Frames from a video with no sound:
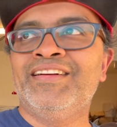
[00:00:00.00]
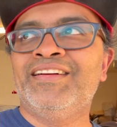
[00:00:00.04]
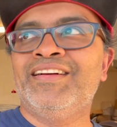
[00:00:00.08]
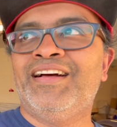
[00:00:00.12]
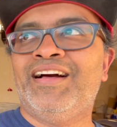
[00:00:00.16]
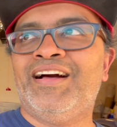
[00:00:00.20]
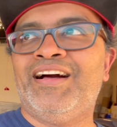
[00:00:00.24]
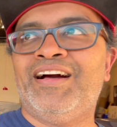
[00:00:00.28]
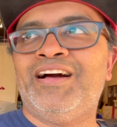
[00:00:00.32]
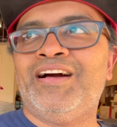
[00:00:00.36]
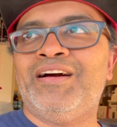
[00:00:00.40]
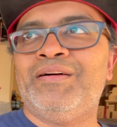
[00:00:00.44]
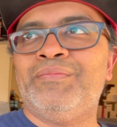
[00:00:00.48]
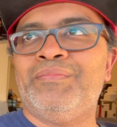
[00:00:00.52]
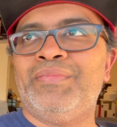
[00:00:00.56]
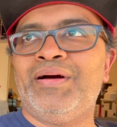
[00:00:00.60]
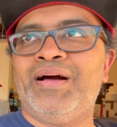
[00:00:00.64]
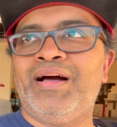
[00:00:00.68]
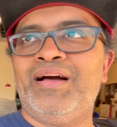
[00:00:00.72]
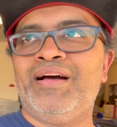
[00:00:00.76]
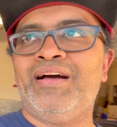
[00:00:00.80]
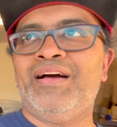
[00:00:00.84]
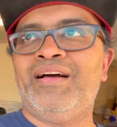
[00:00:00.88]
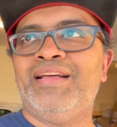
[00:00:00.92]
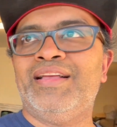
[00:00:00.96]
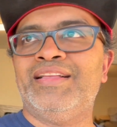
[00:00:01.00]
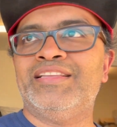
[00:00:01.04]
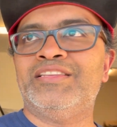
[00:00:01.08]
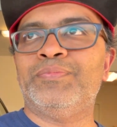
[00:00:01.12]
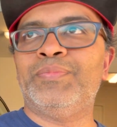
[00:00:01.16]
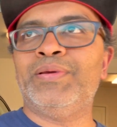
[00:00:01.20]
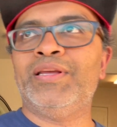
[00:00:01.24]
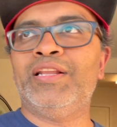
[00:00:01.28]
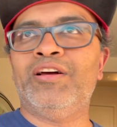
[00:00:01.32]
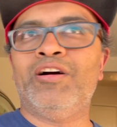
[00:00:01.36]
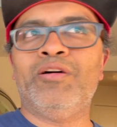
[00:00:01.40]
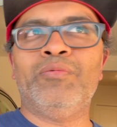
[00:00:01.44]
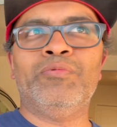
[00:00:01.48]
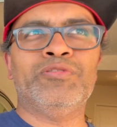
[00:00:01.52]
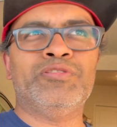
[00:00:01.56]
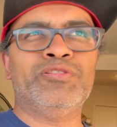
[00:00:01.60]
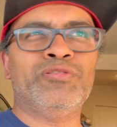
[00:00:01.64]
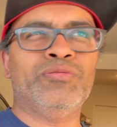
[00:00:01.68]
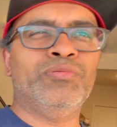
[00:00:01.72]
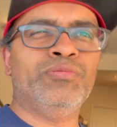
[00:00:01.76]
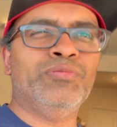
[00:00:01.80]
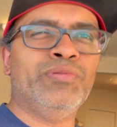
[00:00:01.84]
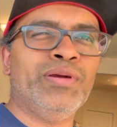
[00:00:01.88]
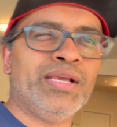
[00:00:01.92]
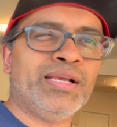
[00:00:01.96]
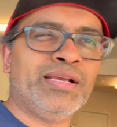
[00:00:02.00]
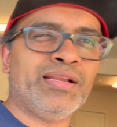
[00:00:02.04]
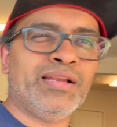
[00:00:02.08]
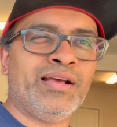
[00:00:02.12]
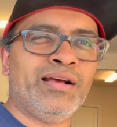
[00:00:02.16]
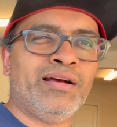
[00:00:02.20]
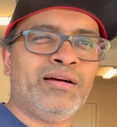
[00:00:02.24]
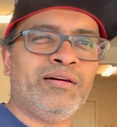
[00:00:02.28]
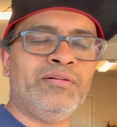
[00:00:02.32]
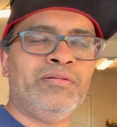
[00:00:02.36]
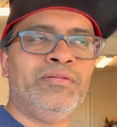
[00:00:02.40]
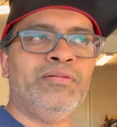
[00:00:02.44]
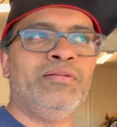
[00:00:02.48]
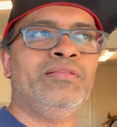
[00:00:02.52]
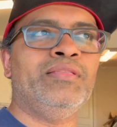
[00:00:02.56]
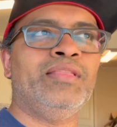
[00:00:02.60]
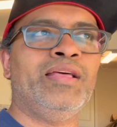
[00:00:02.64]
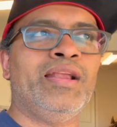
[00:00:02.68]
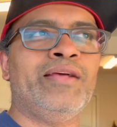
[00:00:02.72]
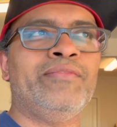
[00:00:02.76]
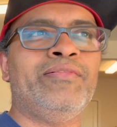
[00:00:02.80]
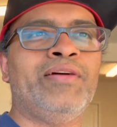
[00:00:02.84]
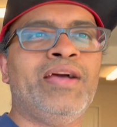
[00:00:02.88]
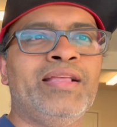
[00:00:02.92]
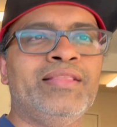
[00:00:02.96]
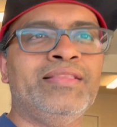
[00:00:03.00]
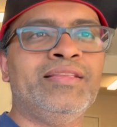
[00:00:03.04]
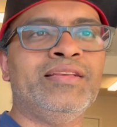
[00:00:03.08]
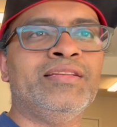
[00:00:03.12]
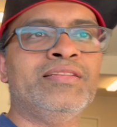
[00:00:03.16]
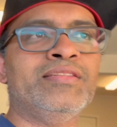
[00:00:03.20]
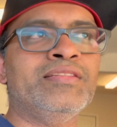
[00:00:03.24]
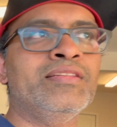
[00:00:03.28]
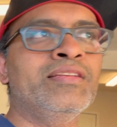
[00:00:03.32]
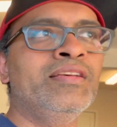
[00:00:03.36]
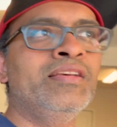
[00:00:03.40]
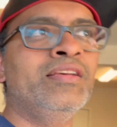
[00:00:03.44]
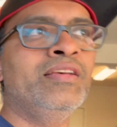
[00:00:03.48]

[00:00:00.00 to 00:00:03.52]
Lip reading: It's been almost a week now that I've had this,